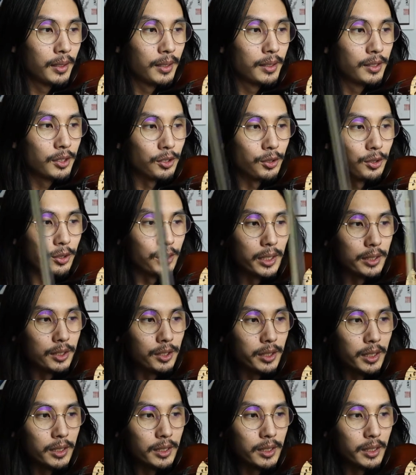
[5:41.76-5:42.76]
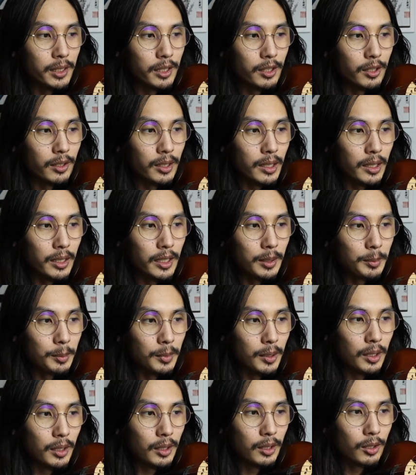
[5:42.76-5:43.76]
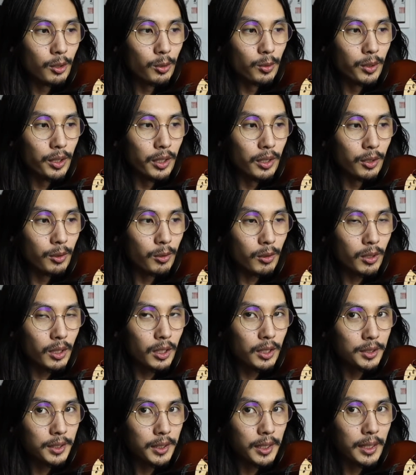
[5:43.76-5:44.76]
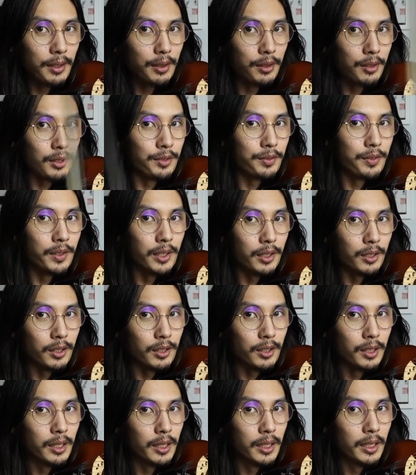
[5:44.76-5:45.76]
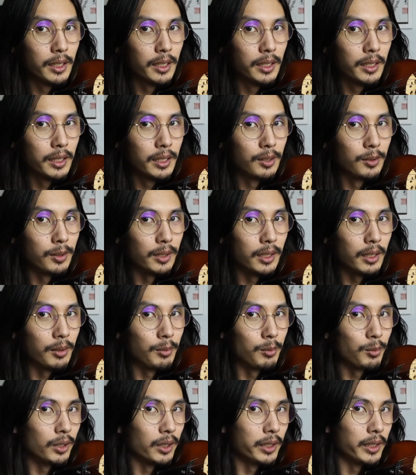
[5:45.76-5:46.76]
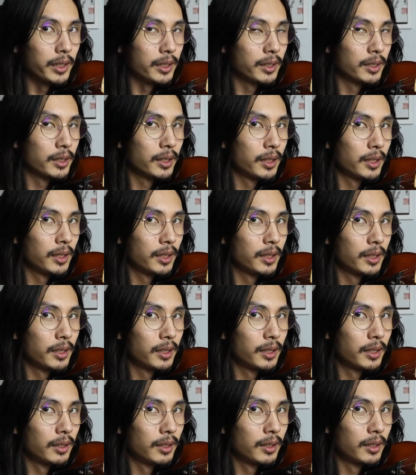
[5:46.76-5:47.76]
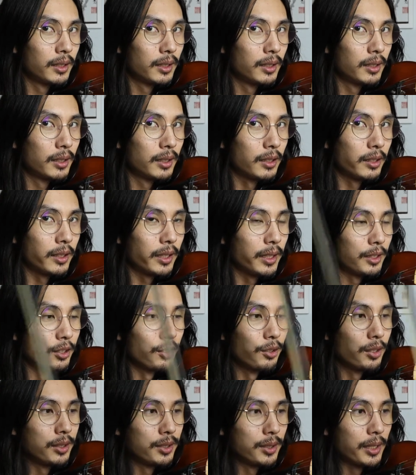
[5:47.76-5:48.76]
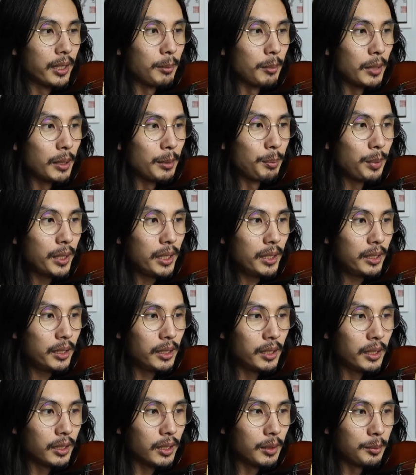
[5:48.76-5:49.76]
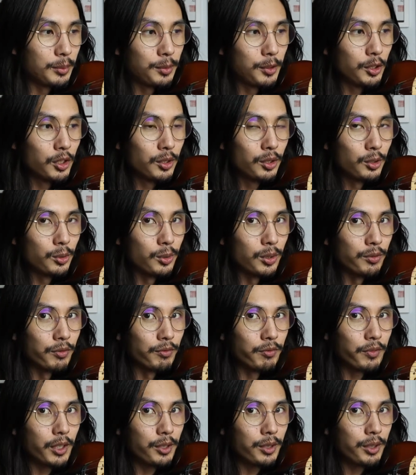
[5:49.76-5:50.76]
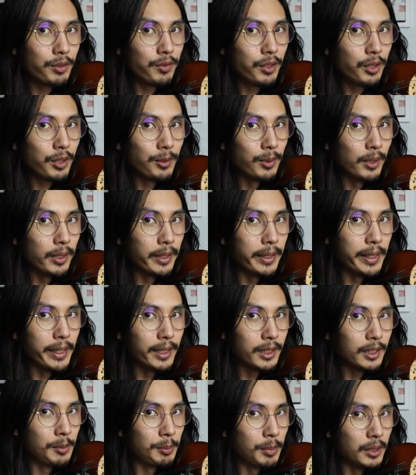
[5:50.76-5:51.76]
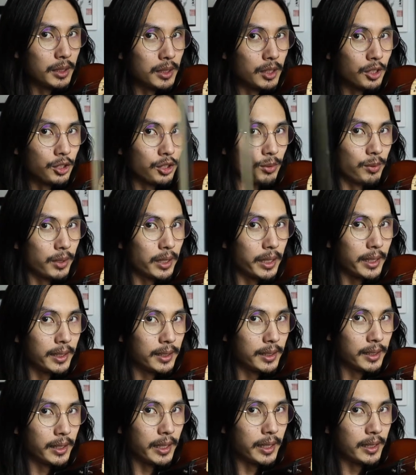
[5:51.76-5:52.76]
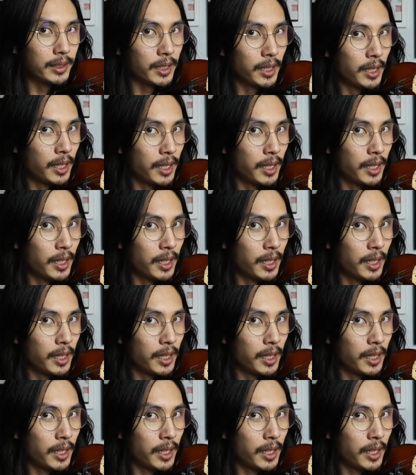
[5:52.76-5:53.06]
So as you can see here, I am going across that third finger when I release. Okay, notice that my pinky comes to a very, very relaxed position, relaxed state.